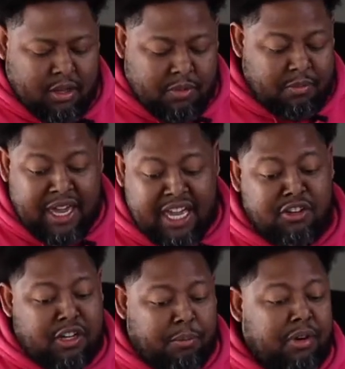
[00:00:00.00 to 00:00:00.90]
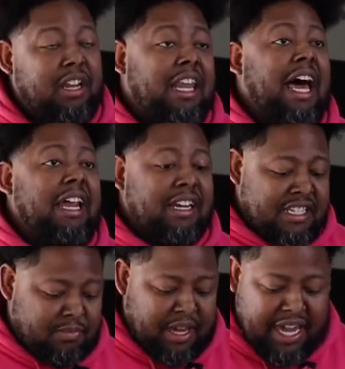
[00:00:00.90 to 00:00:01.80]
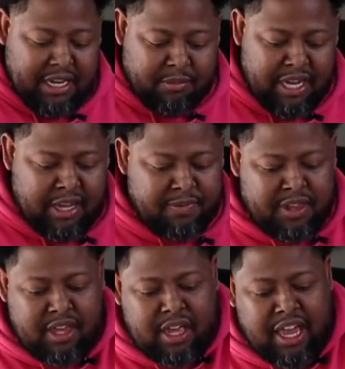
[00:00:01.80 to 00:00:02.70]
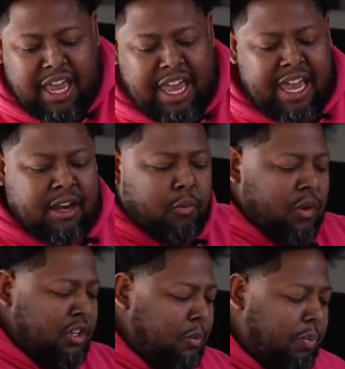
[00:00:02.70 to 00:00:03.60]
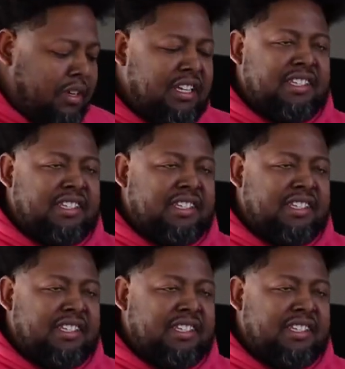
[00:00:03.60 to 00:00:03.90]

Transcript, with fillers: But man, you can put a lot in this bag, man. And when you put